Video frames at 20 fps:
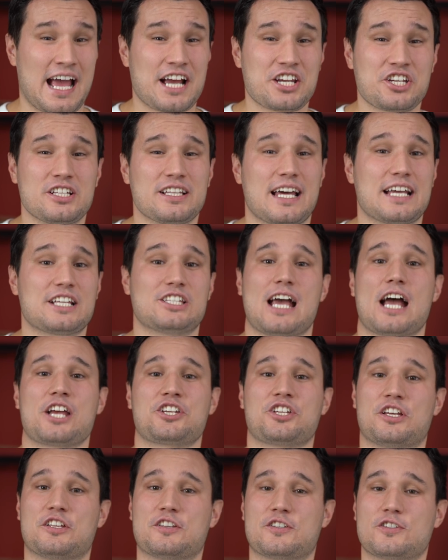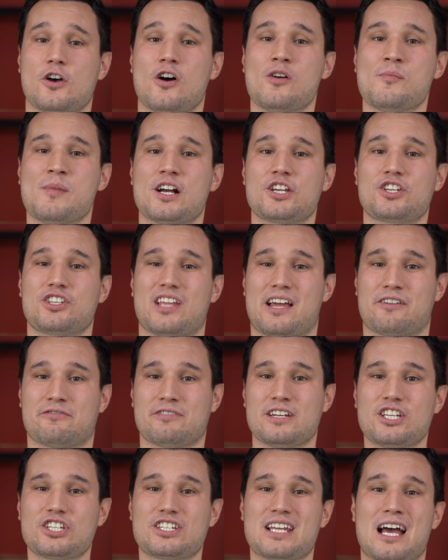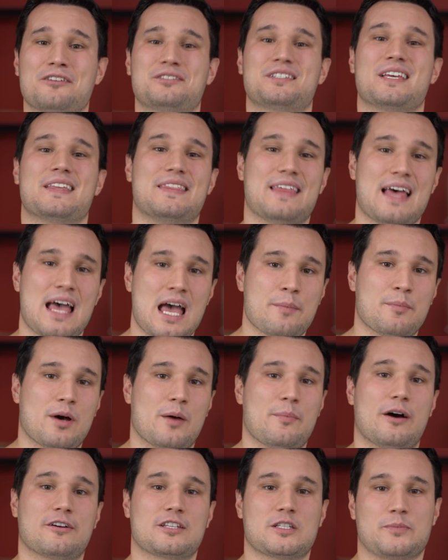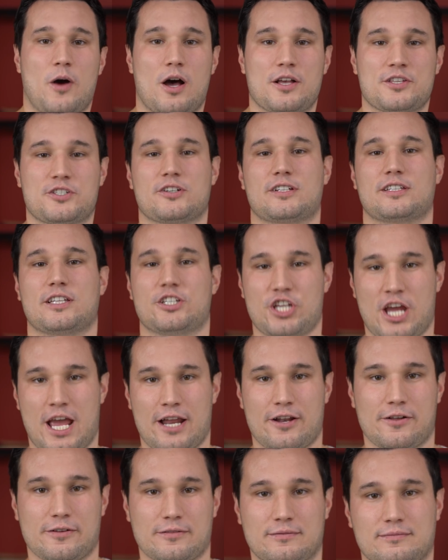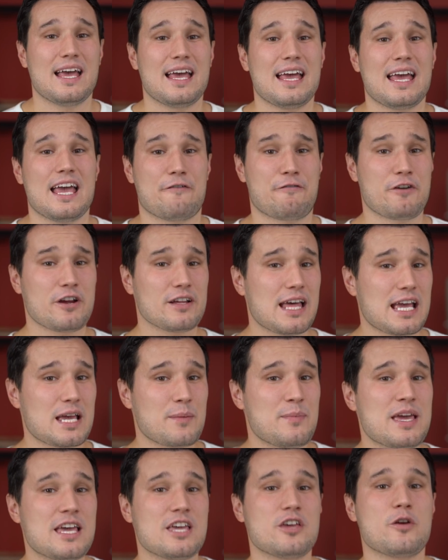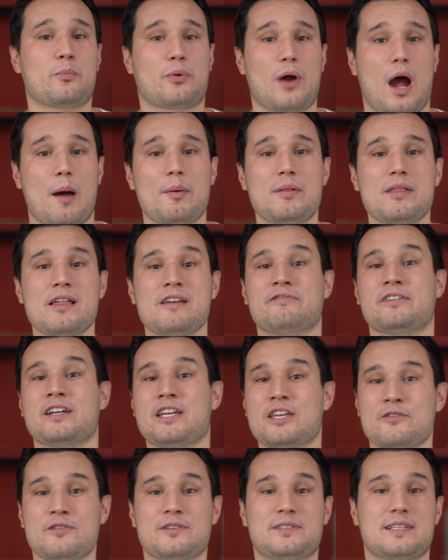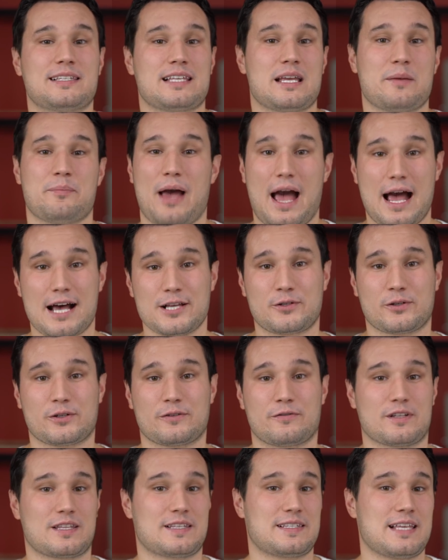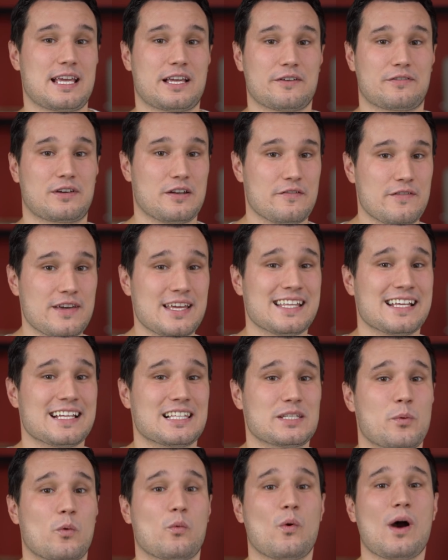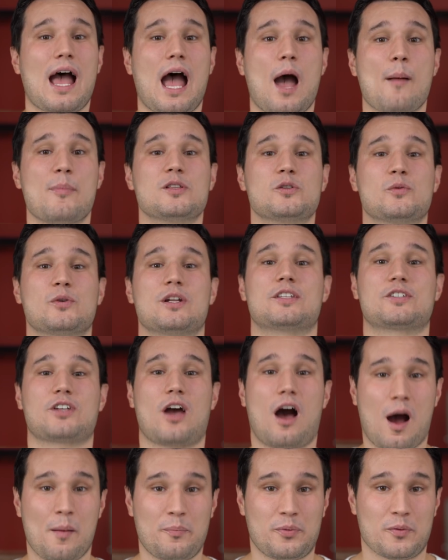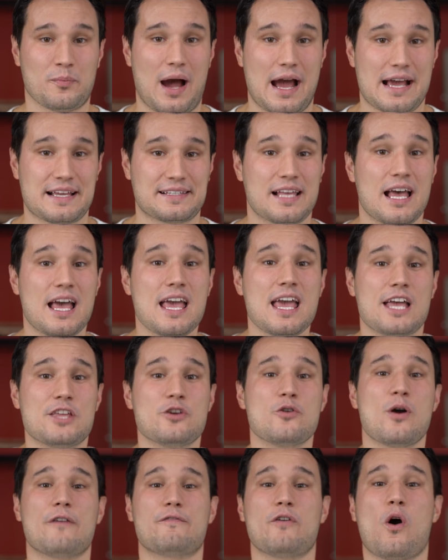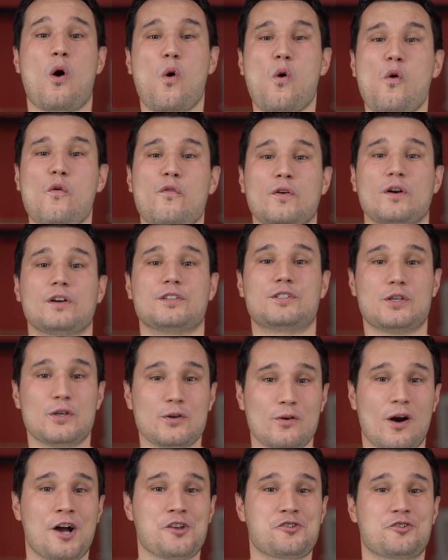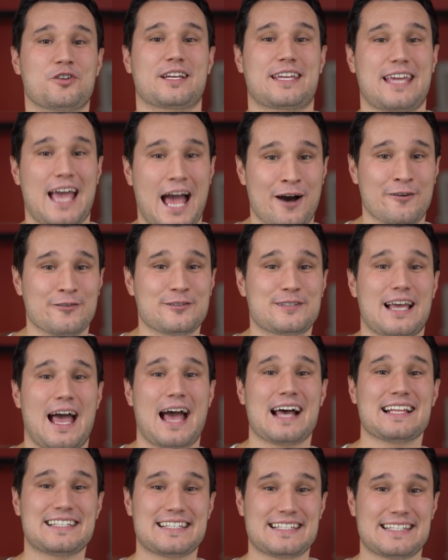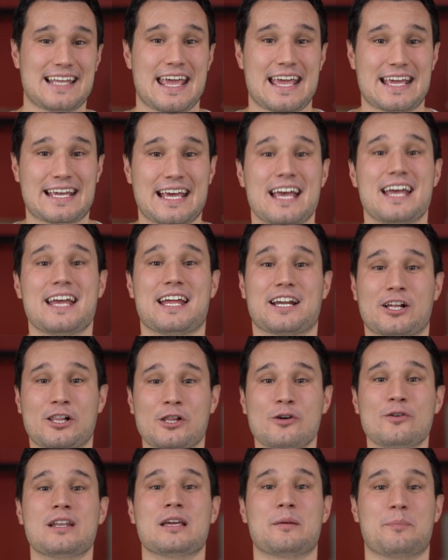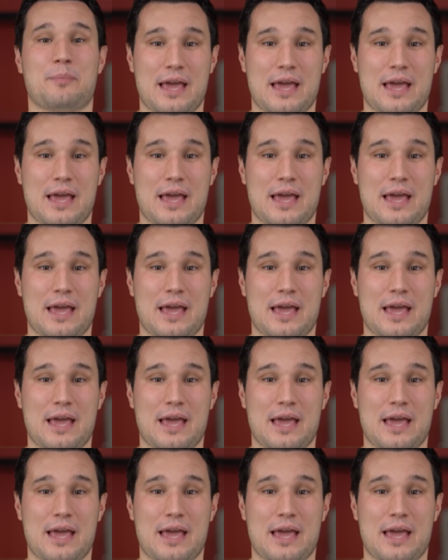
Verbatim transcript: I actually like Dashlane so much that I reached out to them about sponsoring the channel. If you're like me, you probably reuse the same password for the sake of convenience, but what happens when it's compromised and you have over 200 accounts at stake, including